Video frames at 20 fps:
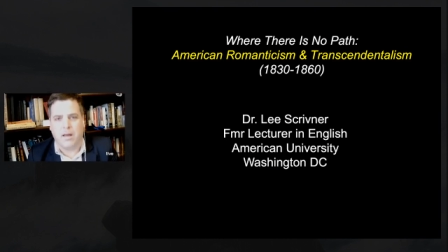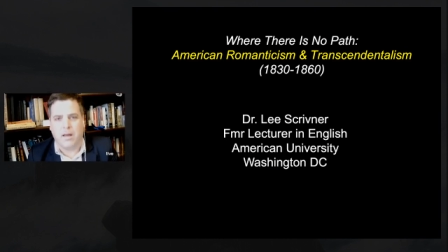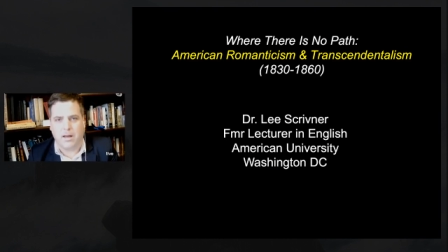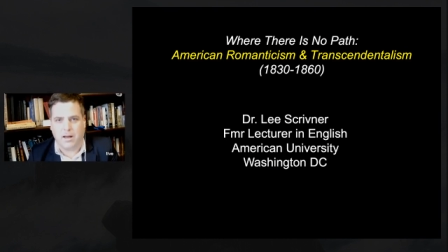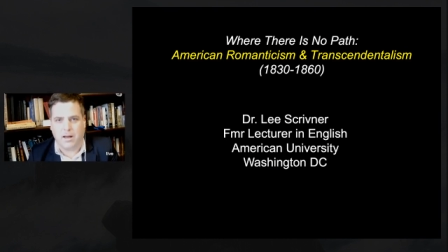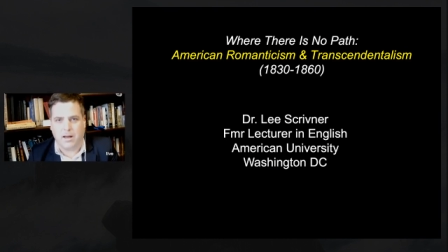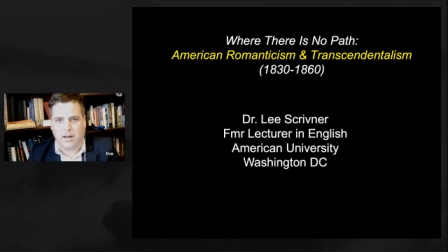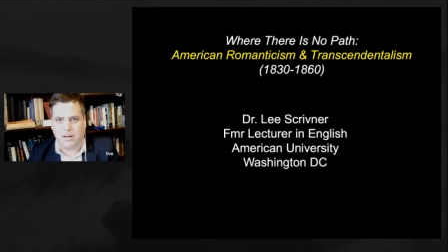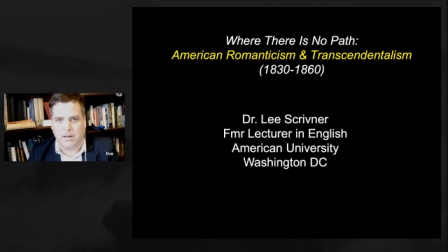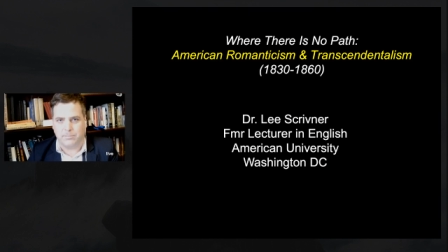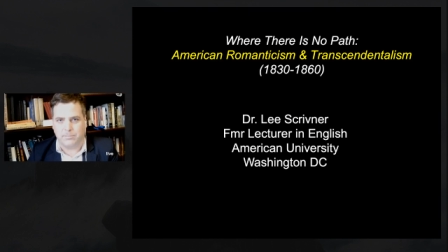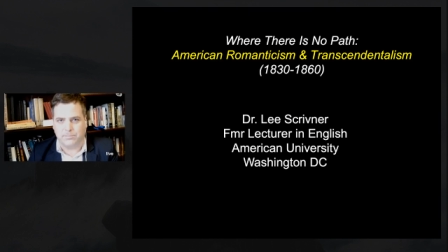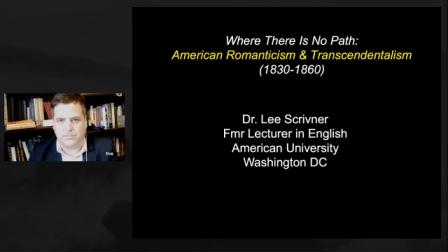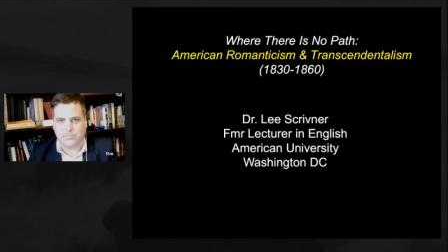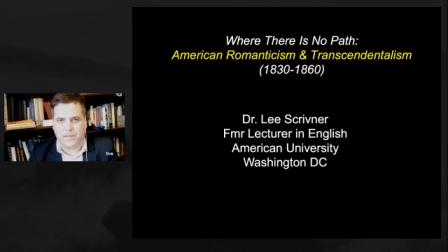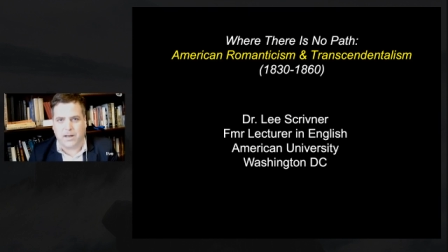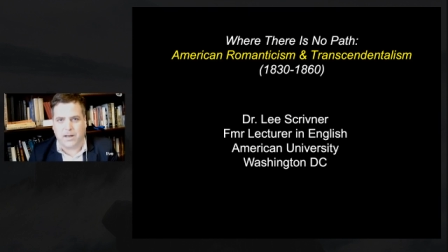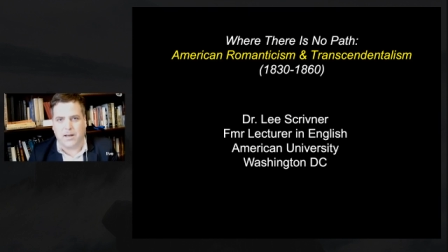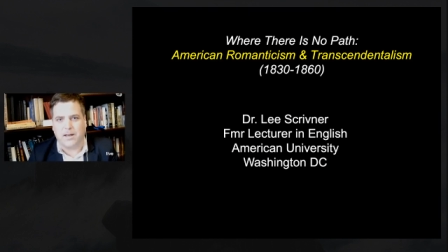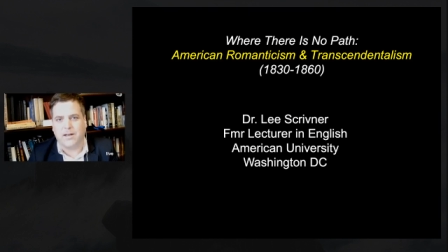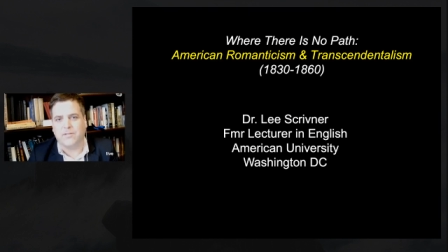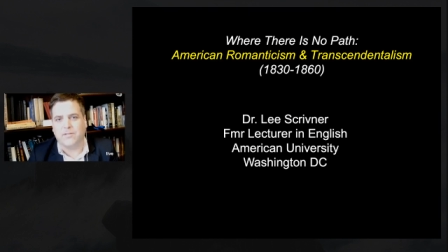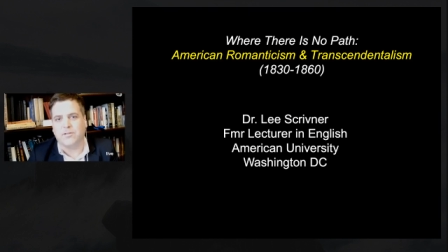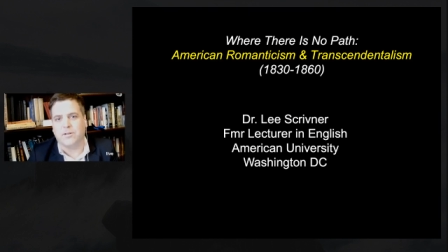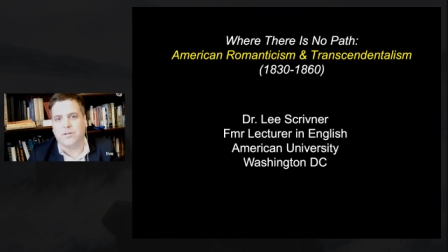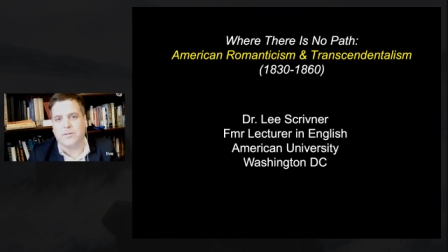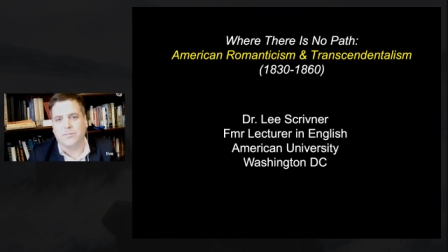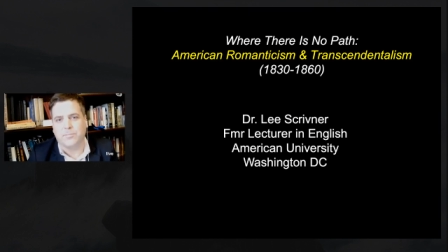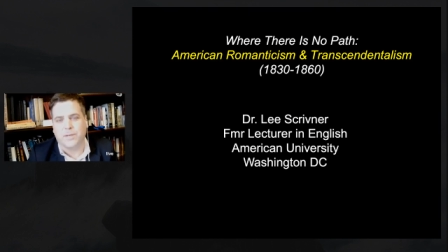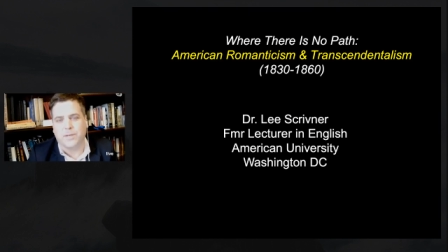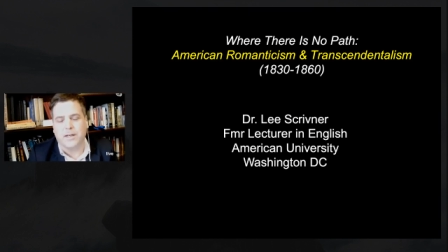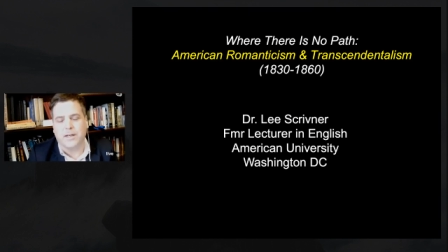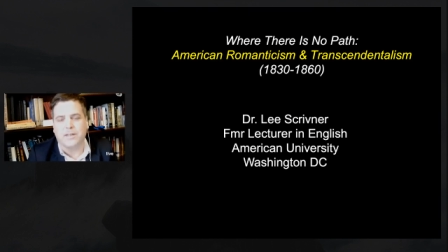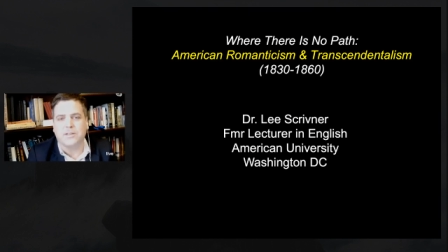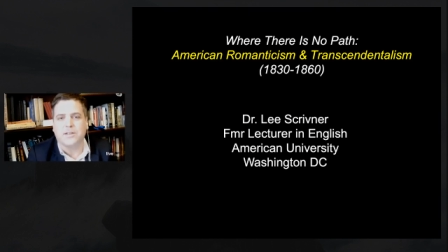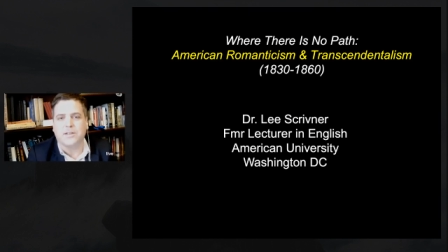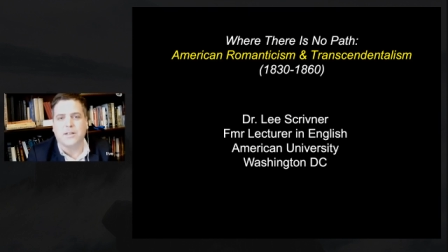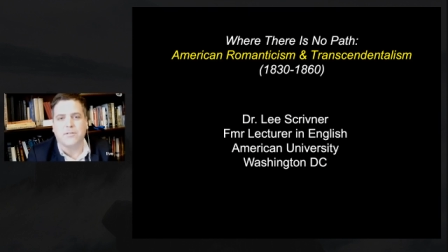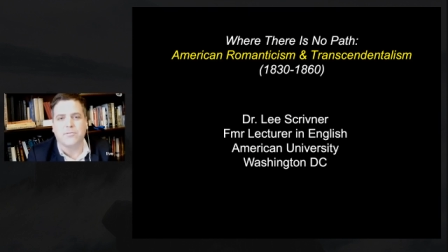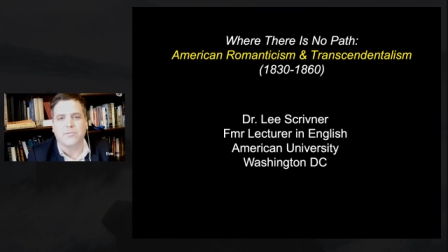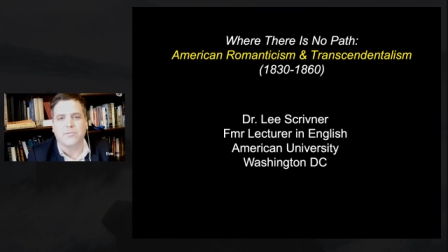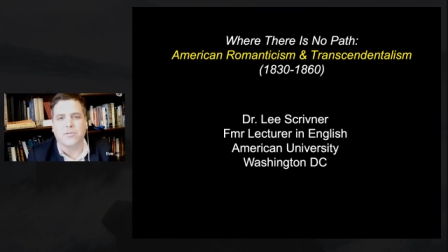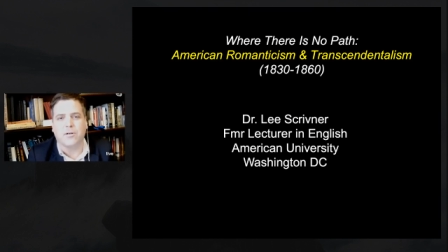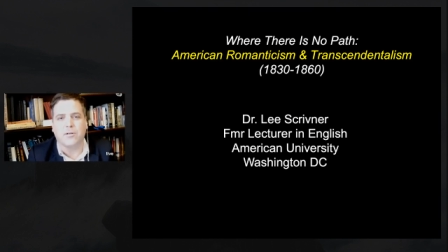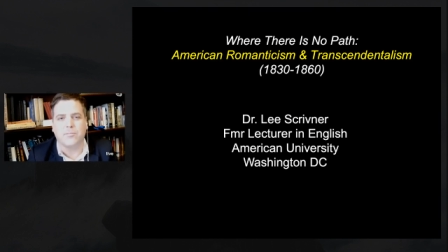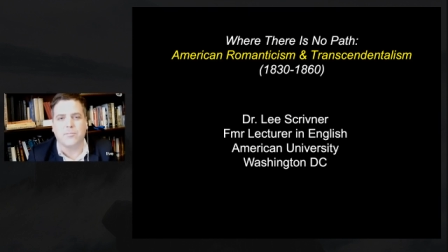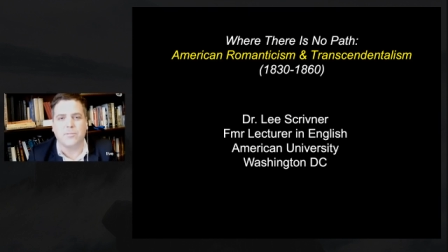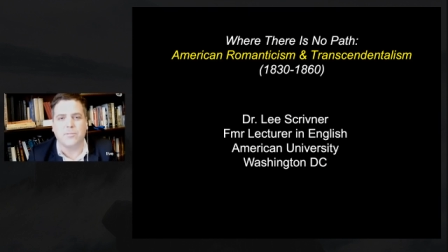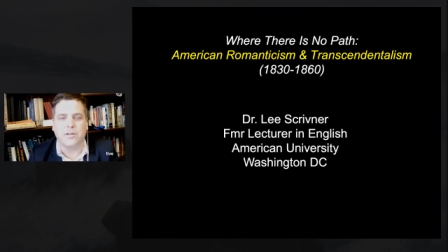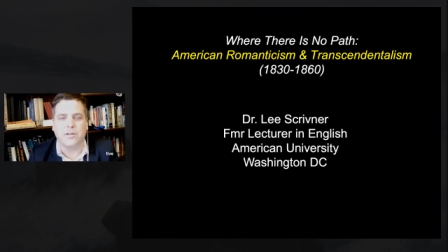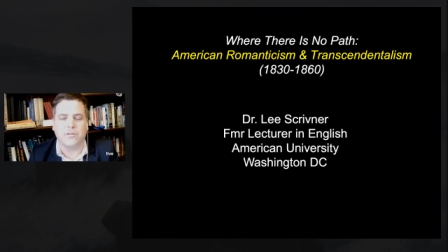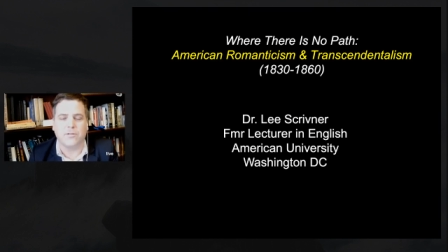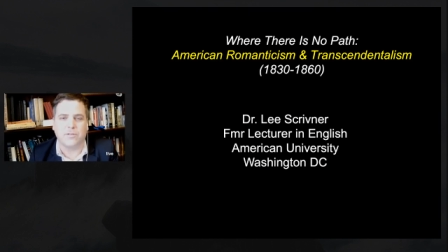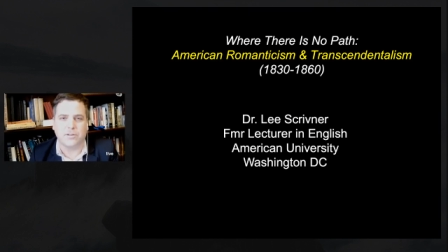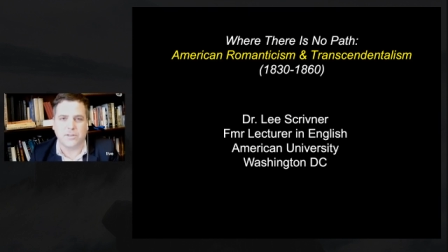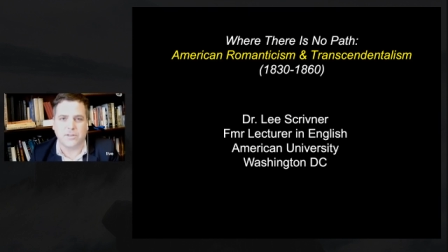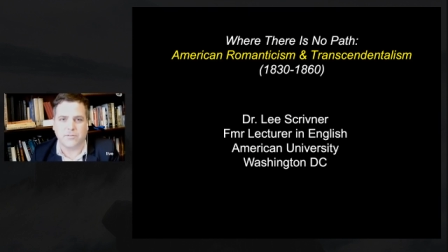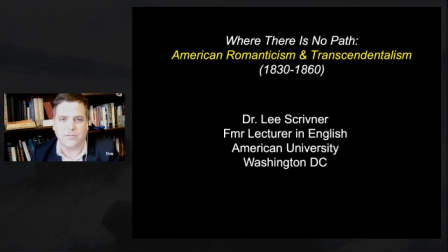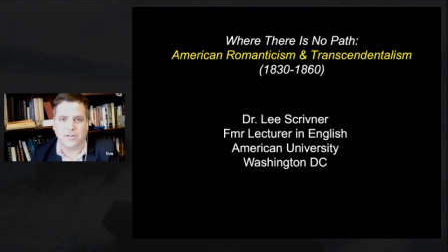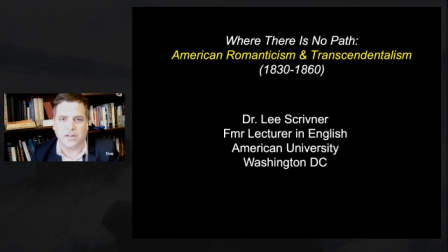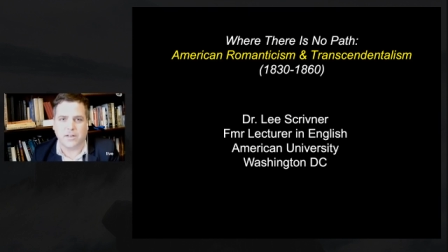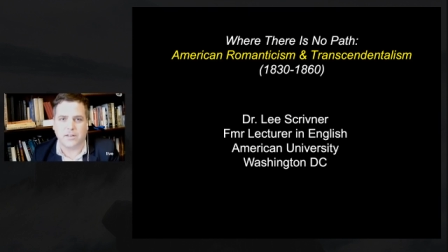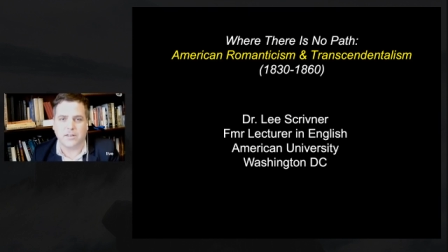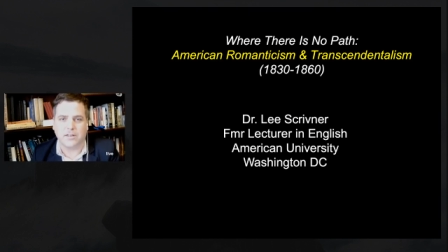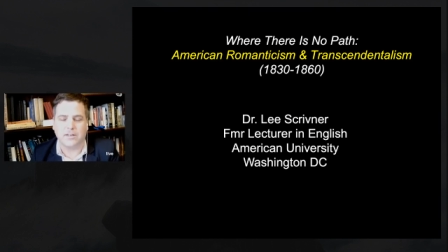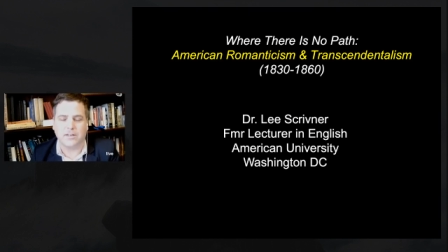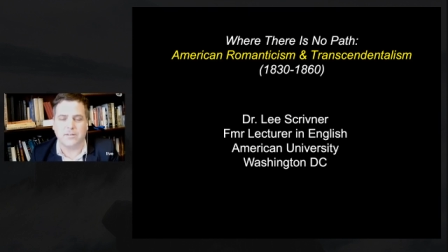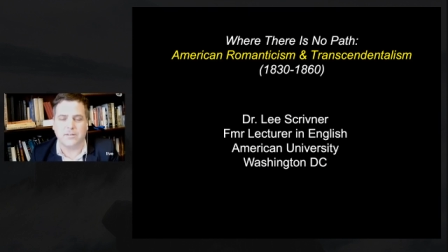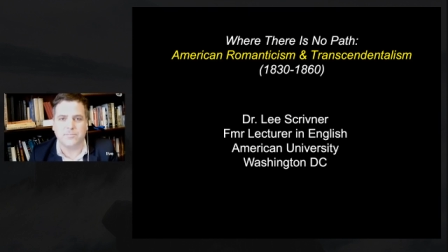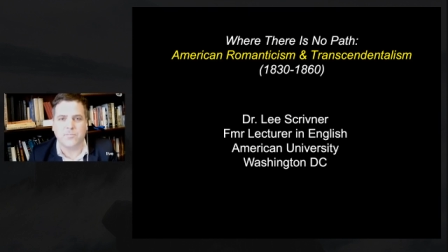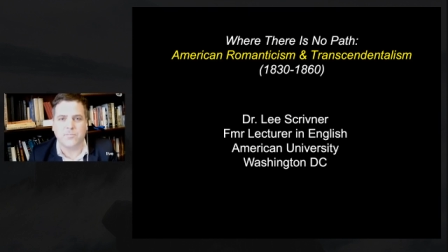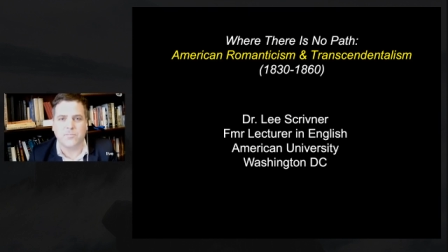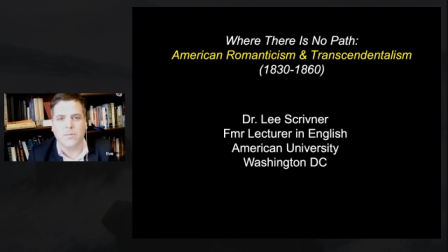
Um, I have a PhD from the University of London